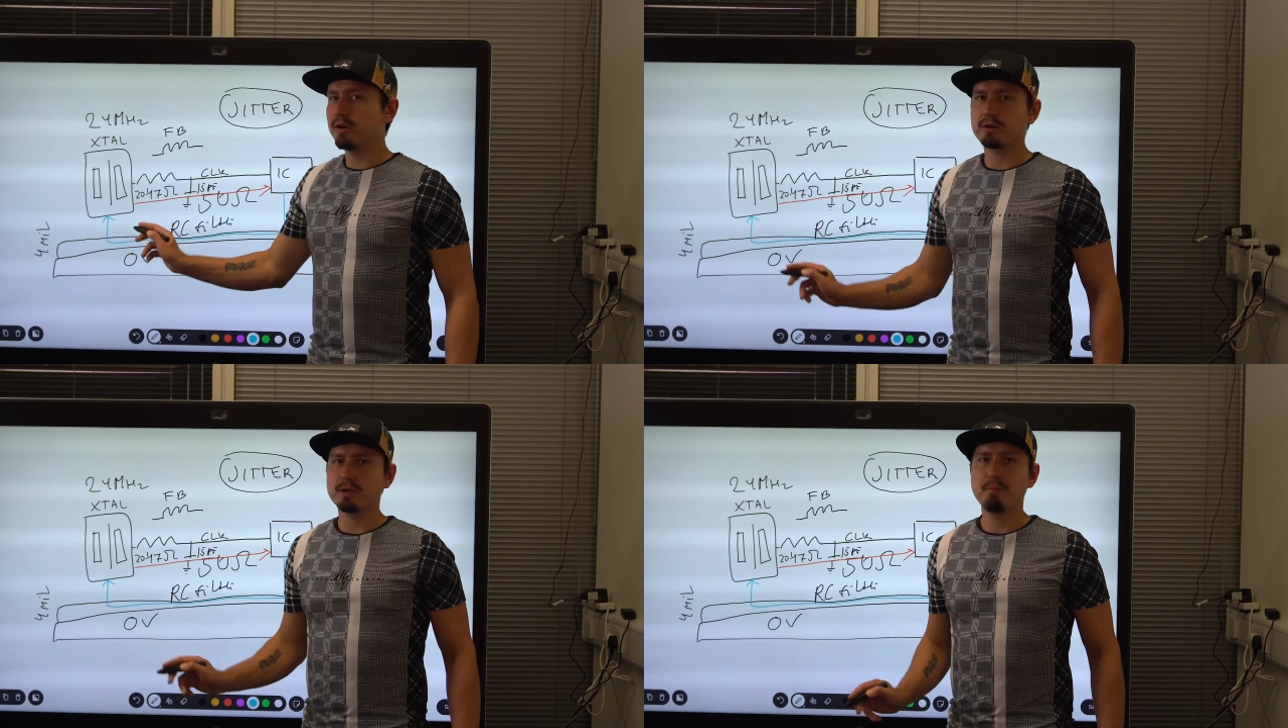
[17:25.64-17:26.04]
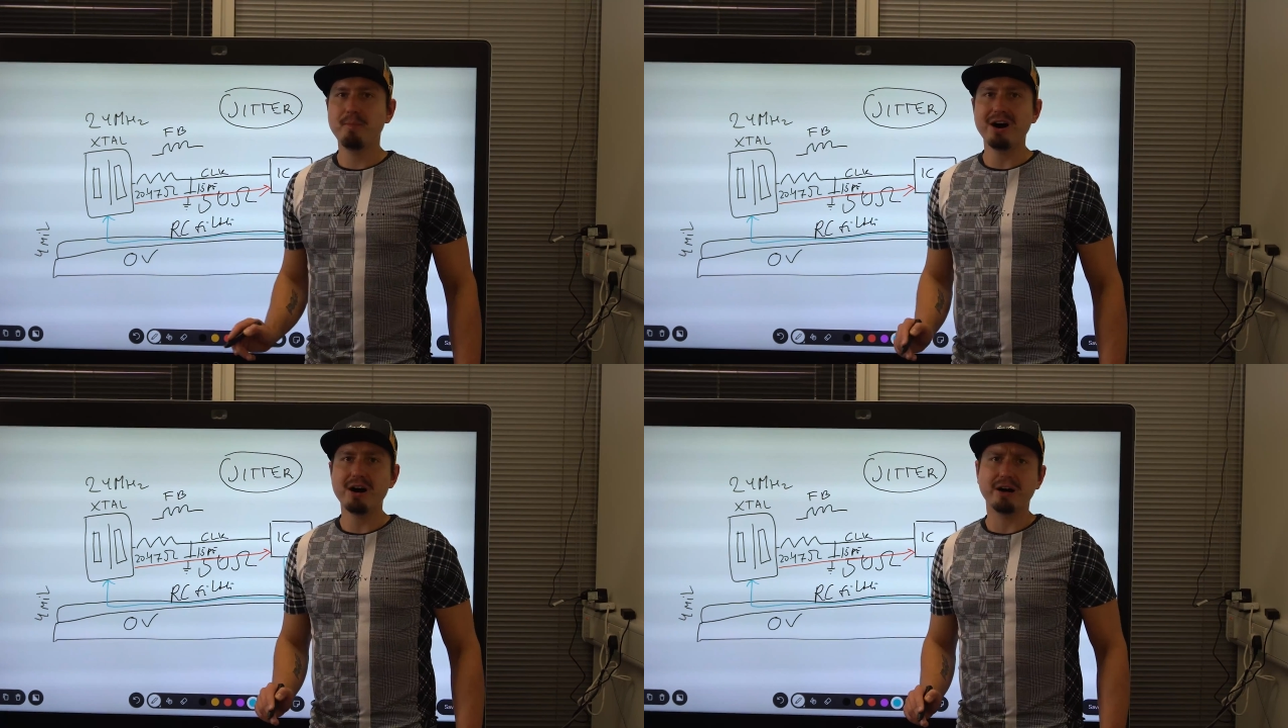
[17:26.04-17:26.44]
current
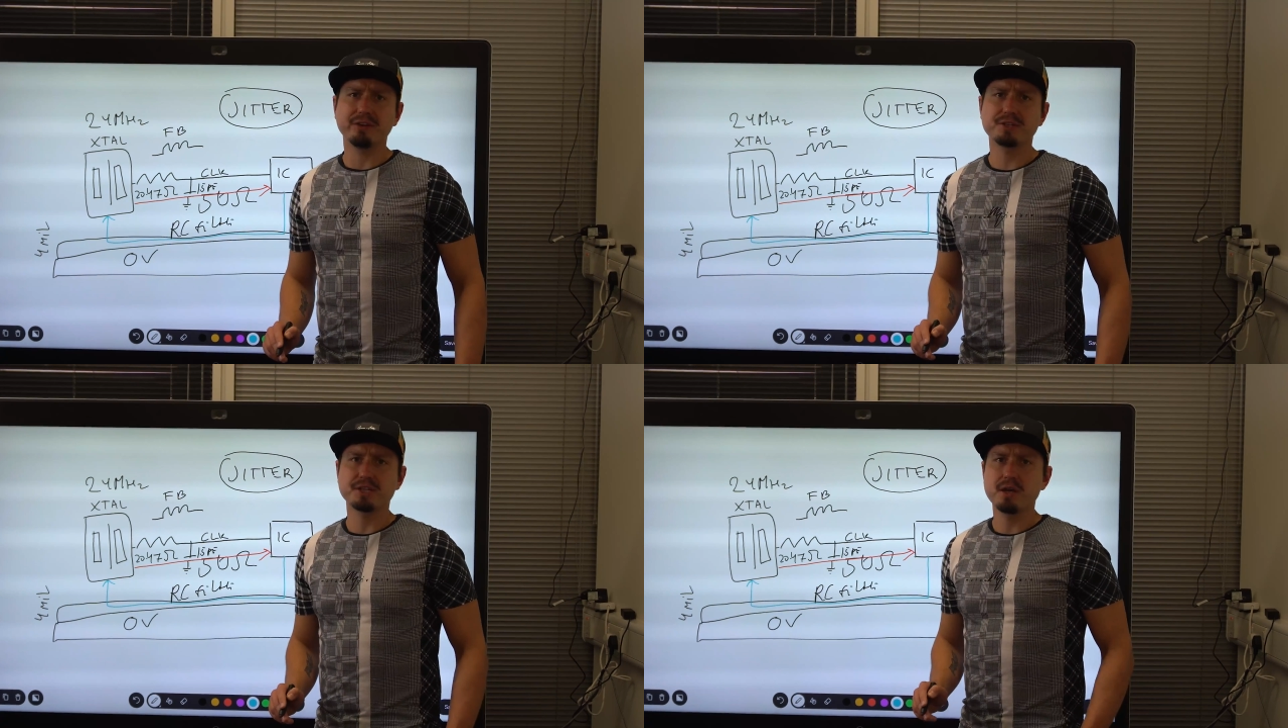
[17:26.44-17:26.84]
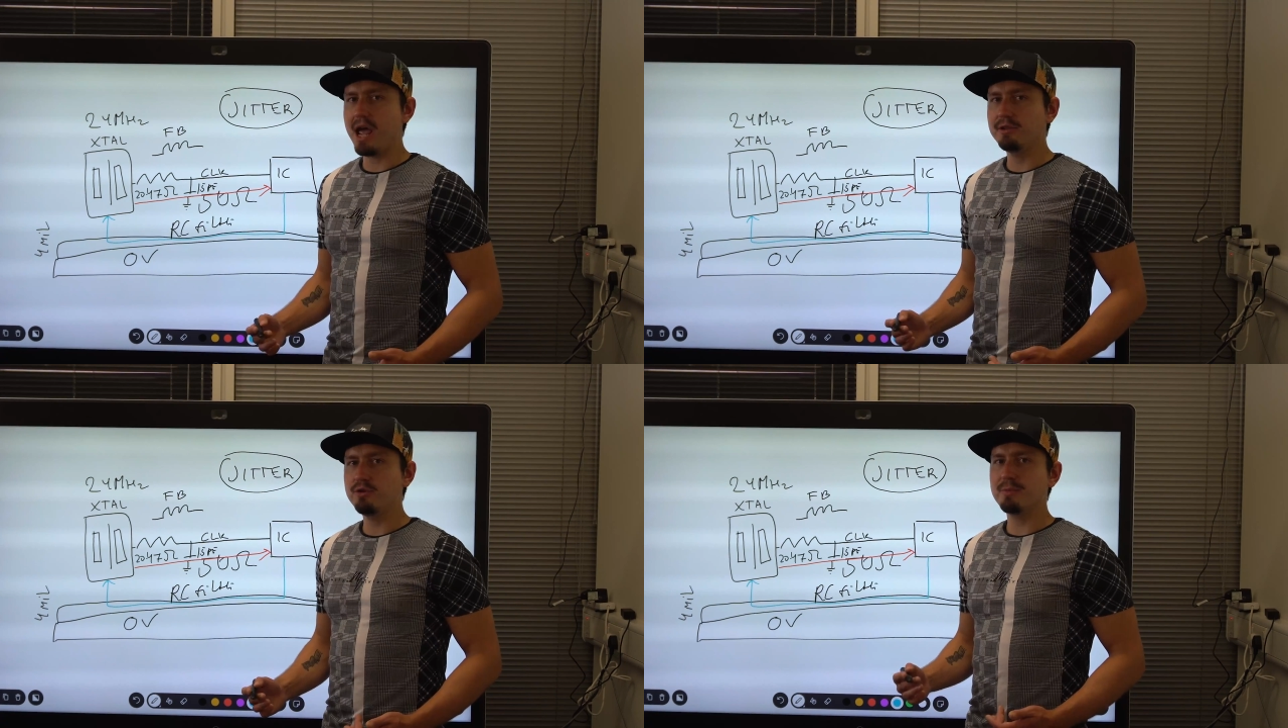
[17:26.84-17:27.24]
paths,
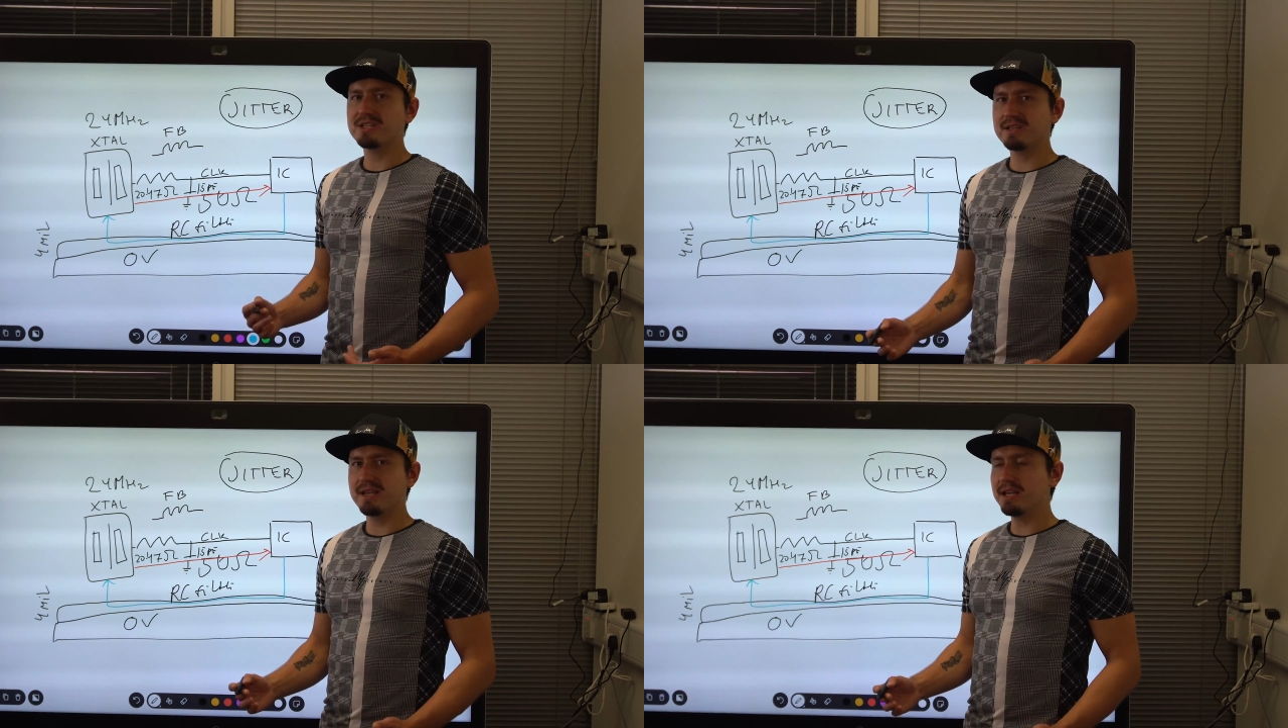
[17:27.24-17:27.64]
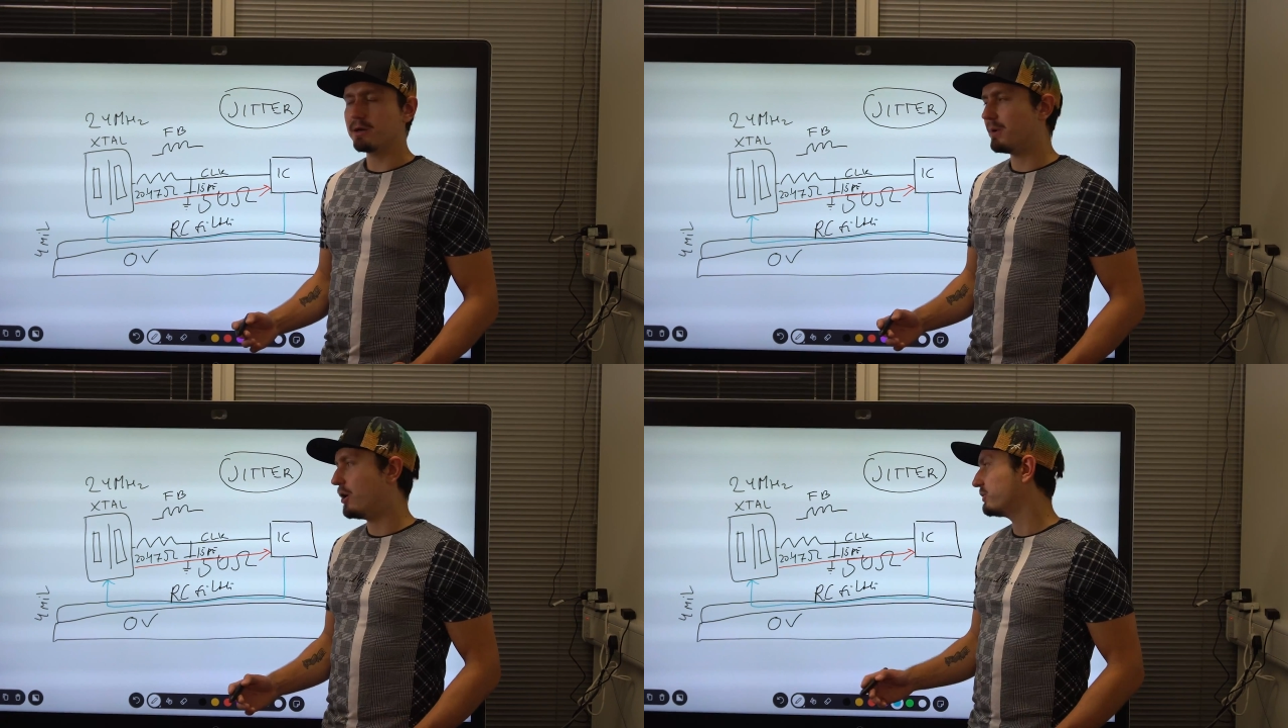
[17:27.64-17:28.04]
and you must think
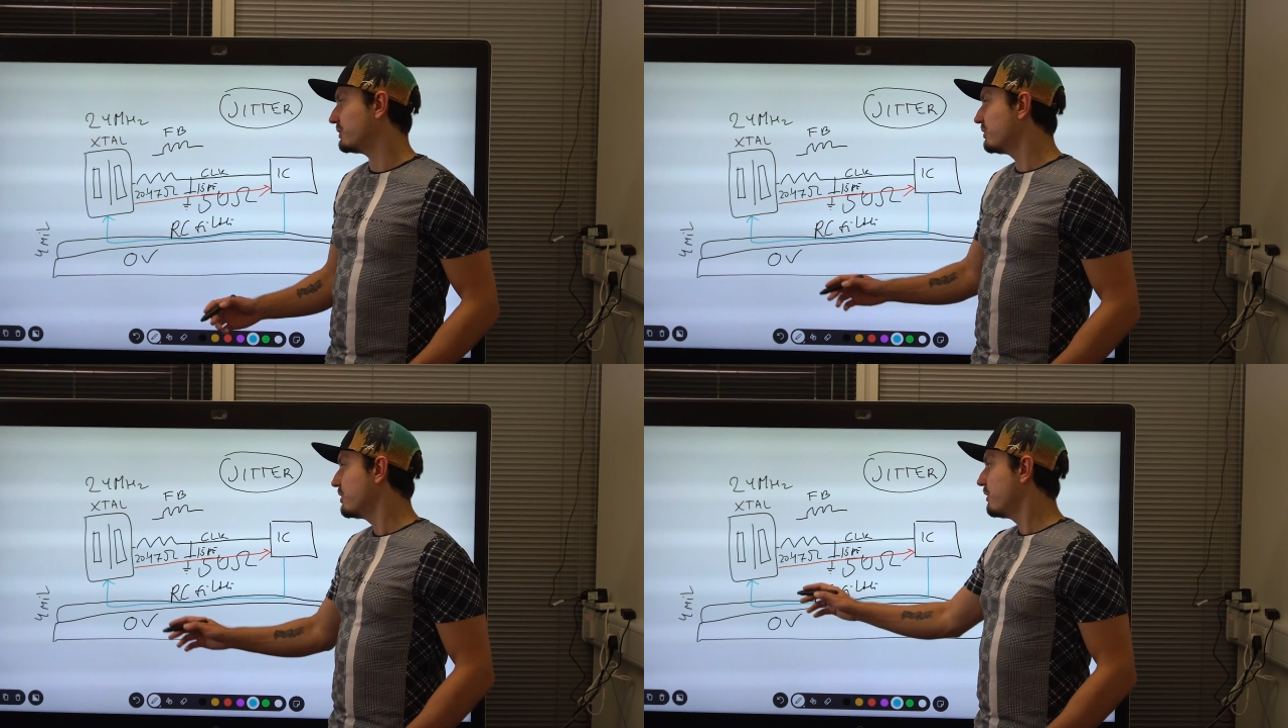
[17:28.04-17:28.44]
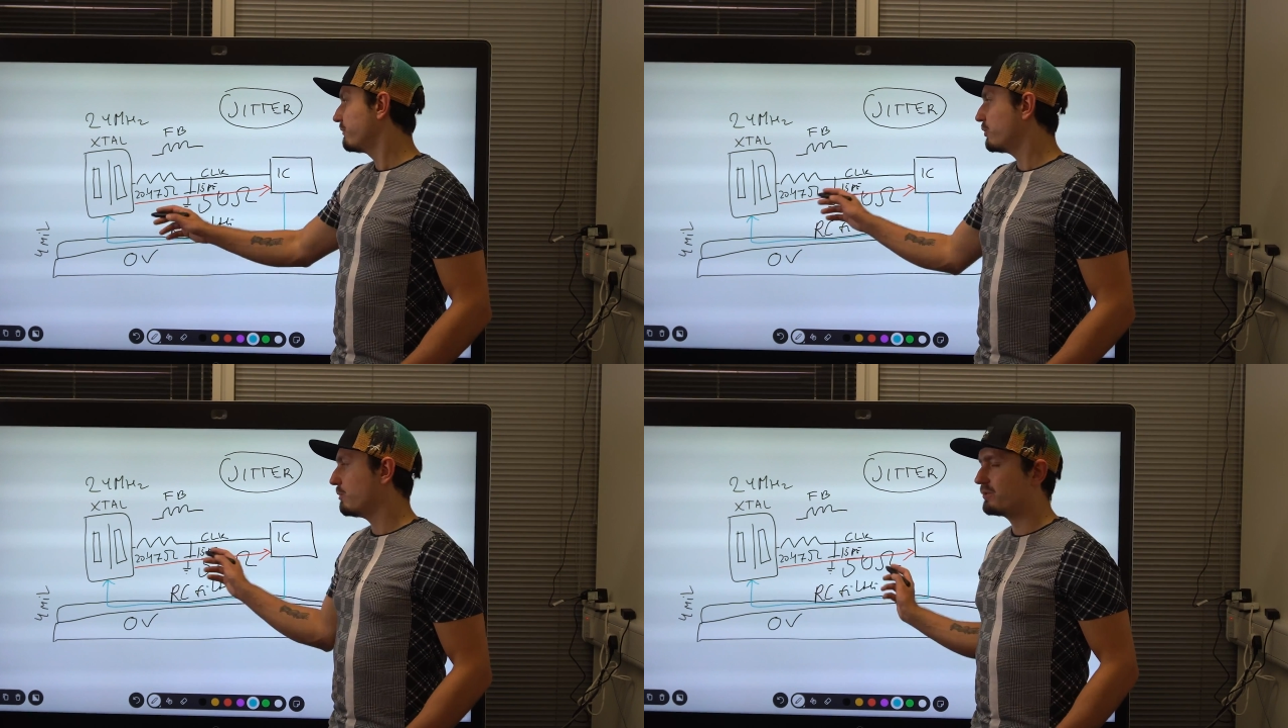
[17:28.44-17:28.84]
about it
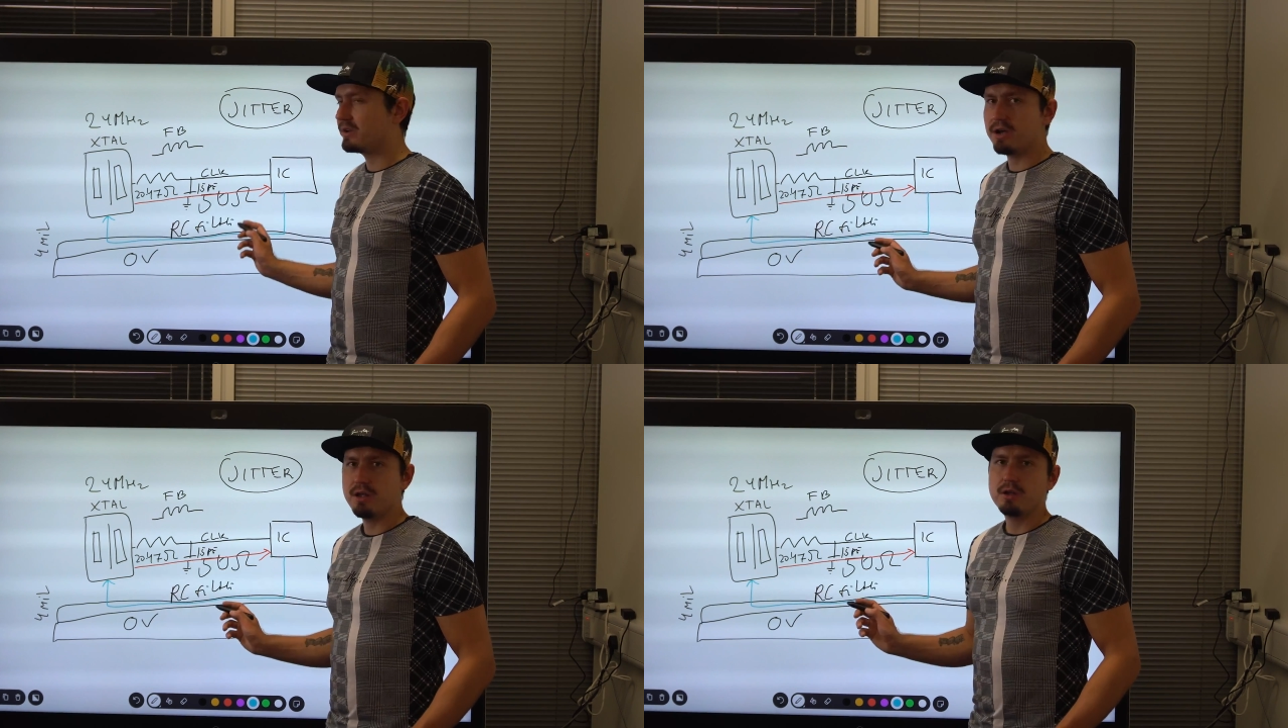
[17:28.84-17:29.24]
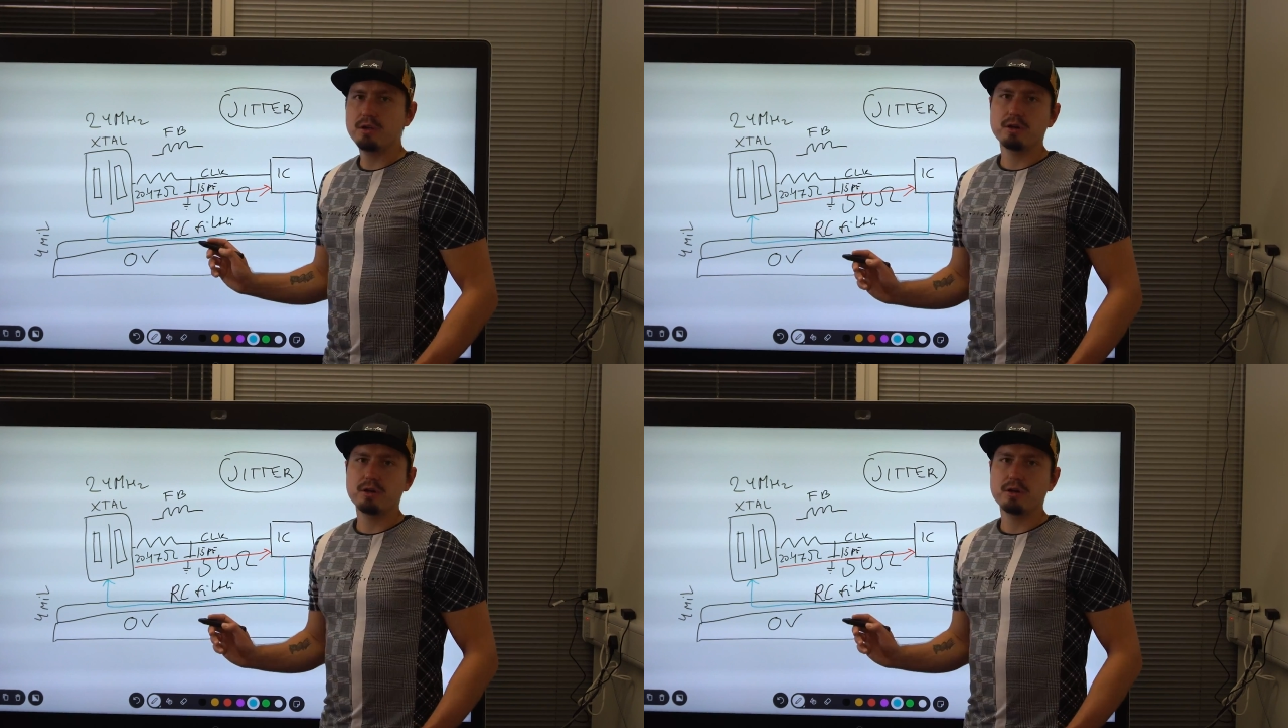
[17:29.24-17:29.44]
from the